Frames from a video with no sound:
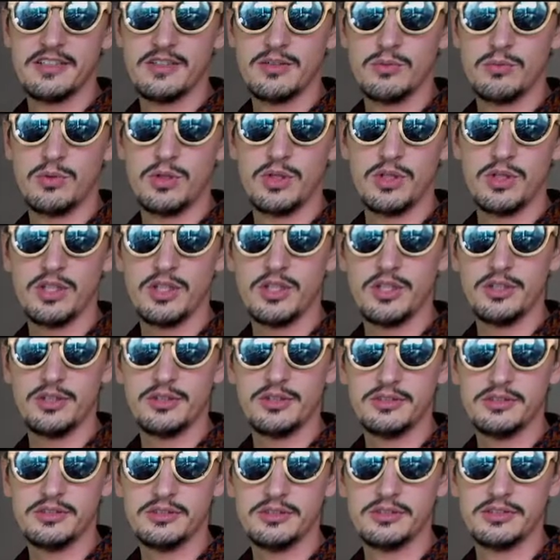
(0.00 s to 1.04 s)
Wooloo,
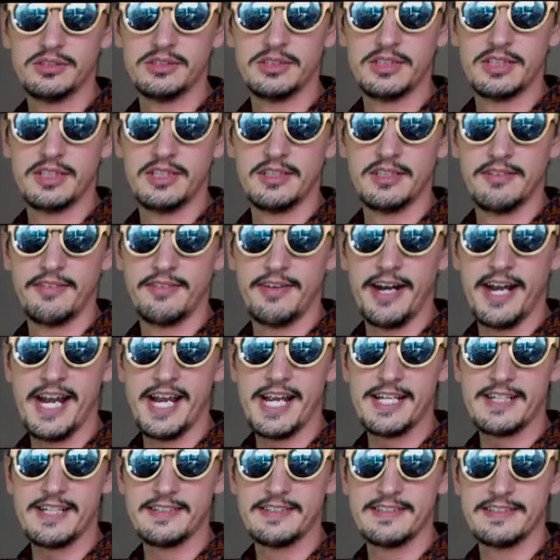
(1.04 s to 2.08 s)

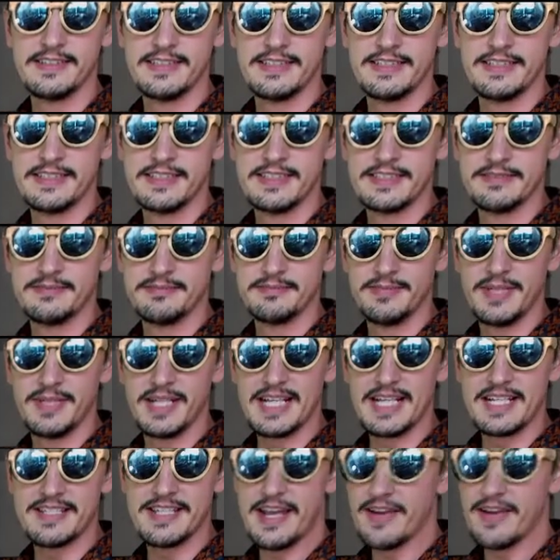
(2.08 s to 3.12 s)
right?
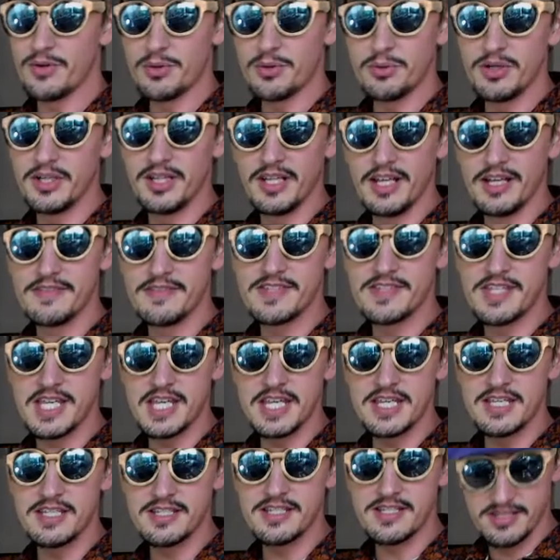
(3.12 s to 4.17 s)
Because everyone loves
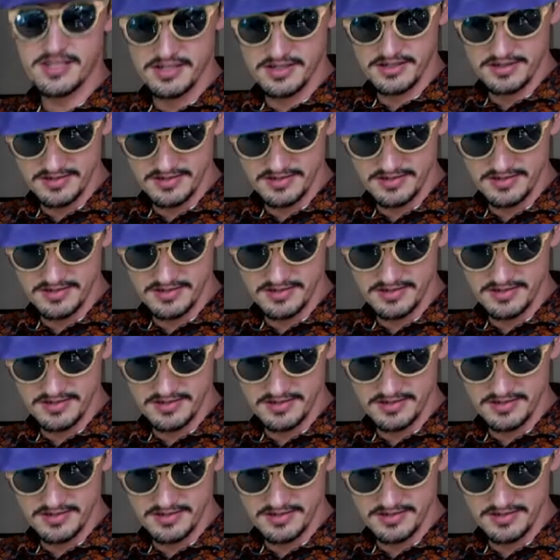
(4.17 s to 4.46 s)
these.